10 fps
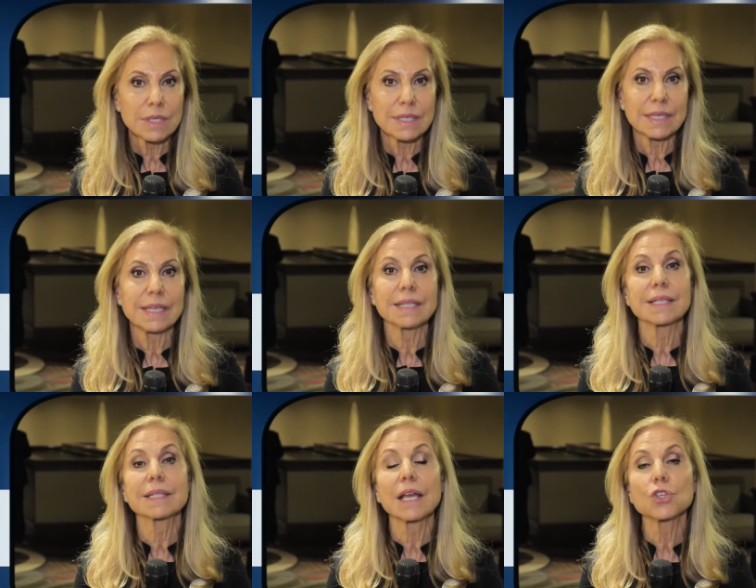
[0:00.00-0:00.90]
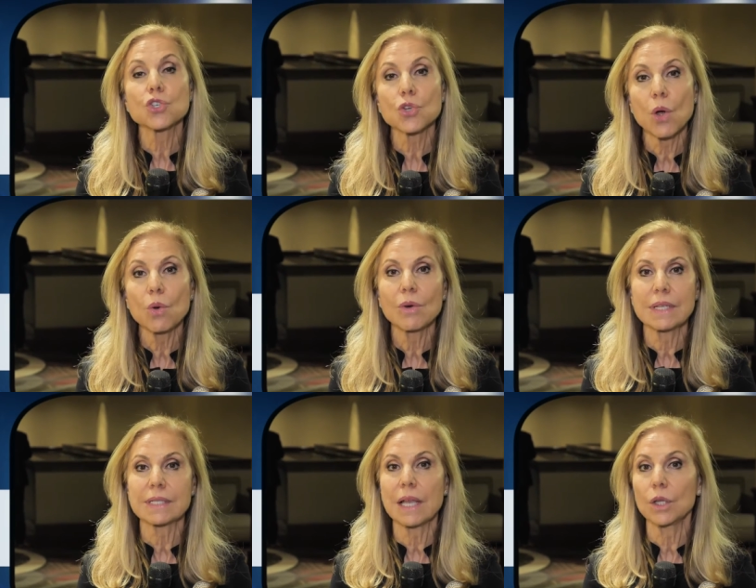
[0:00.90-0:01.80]
diseases like
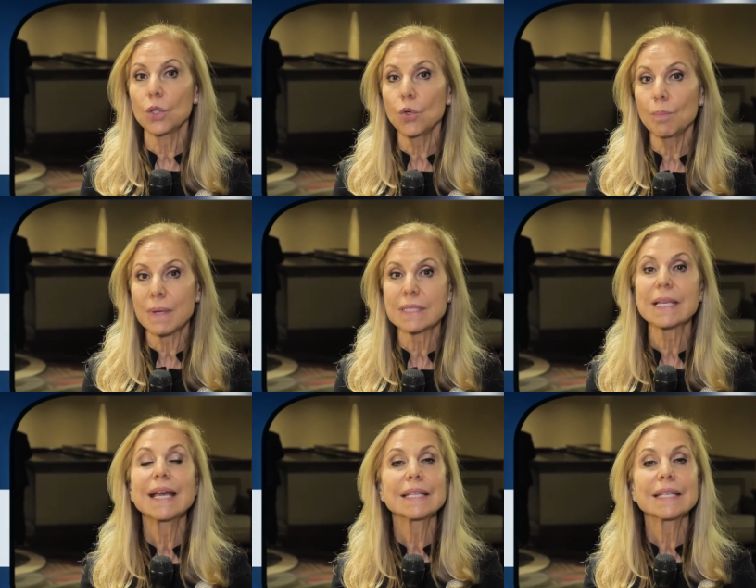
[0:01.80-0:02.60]
Sjogren's and lupus